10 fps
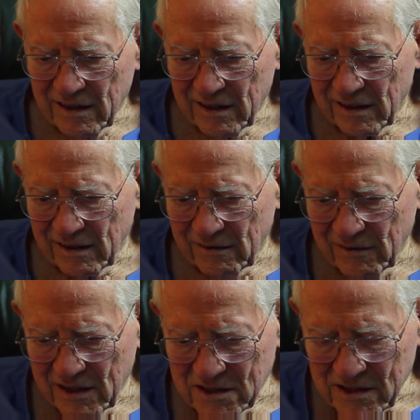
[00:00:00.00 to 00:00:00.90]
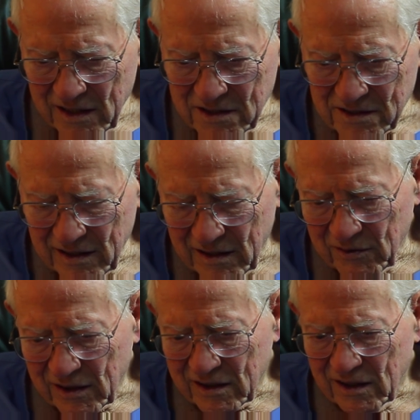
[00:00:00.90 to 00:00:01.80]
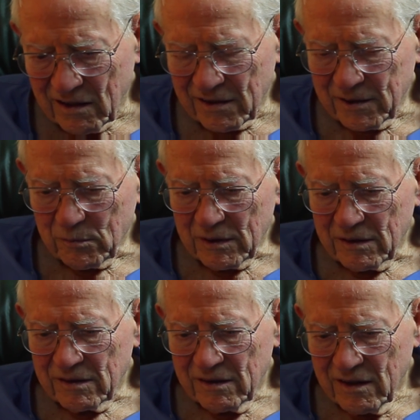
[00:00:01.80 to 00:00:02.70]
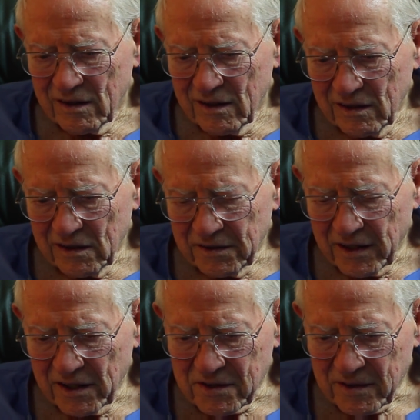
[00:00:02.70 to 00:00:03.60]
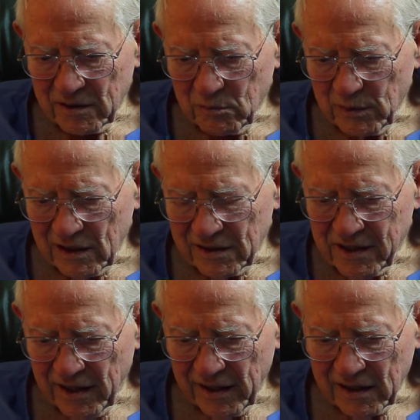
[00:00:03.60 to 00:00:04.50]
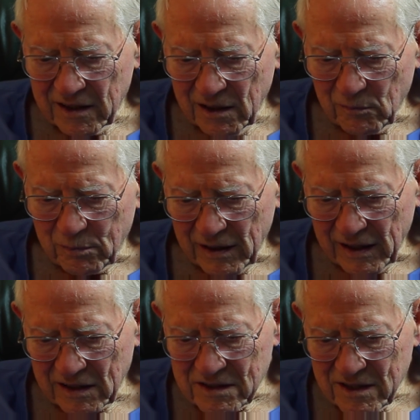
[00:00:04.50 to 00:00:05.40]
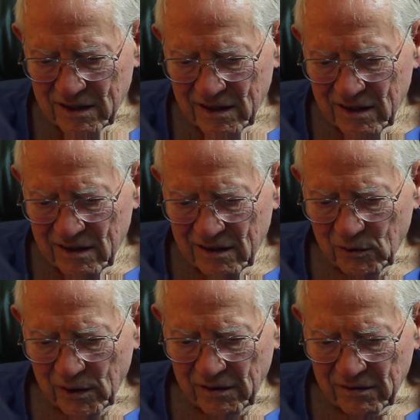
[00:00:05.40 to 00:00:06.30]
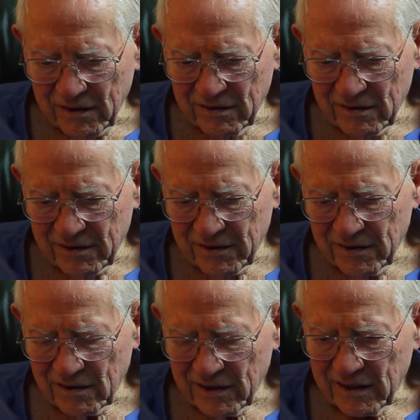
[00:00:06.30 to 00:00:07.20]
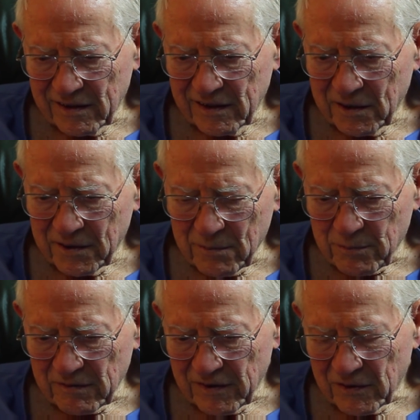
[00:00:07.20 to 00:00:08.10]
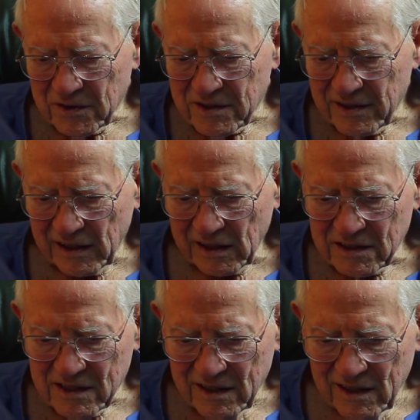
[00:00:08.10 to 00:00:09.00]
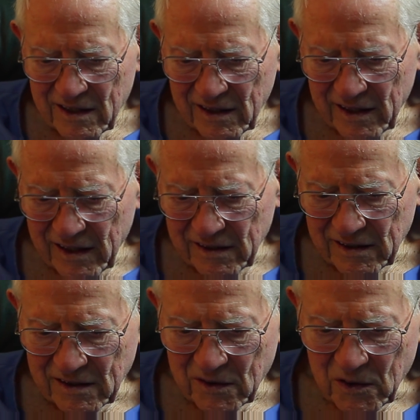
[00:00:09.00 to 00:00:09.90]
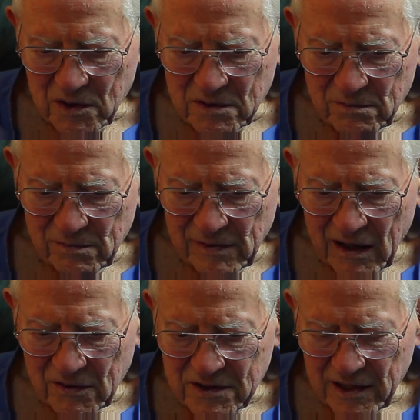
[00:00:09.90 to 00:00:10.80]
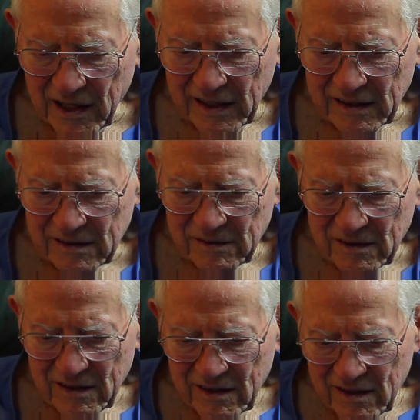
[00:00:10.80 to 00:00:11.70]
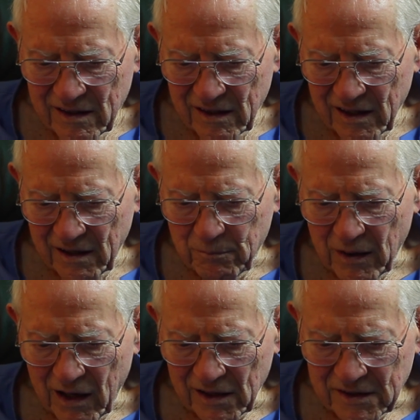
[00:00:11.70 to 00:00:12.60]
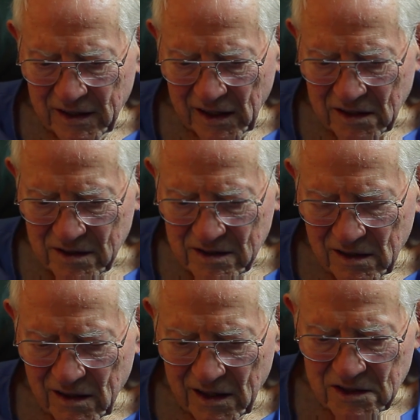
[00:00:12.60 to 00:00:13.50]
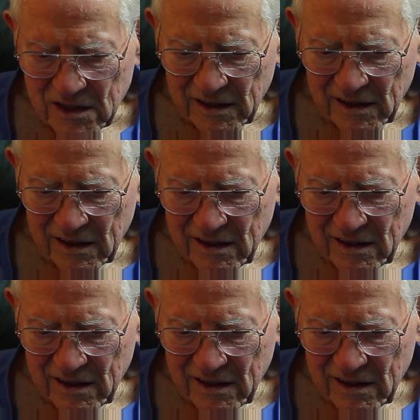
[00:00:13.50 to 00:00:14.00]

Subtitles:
as Eisenhower called them, the industrial military complex. We're thoroughly in the grip of those things, and it goes outside. Our politics is largely